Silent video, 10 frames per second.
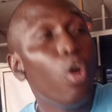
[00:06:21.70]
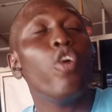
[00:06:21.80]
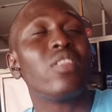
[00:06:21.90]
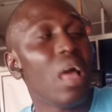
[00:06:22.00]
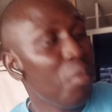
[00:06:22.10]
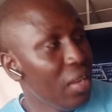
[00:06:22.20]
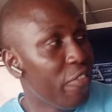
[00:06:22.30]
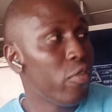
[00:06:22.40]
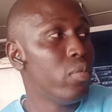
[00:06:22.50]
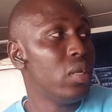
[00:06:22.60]
No, tell me the
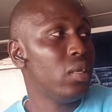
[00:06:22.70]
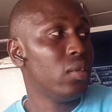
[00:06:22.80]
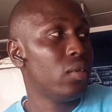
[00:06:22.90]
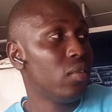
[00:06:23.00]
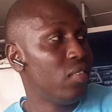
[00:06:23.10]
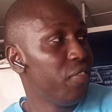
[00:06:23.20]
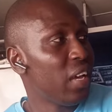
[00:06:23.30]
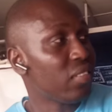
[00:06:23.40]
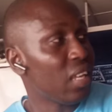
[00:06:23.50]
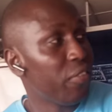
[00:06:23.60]
full meaning.
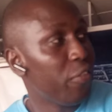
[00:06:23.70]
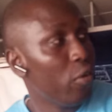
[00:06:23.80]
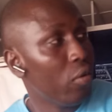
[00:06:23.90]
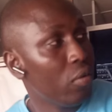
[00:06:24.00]
TVI stands for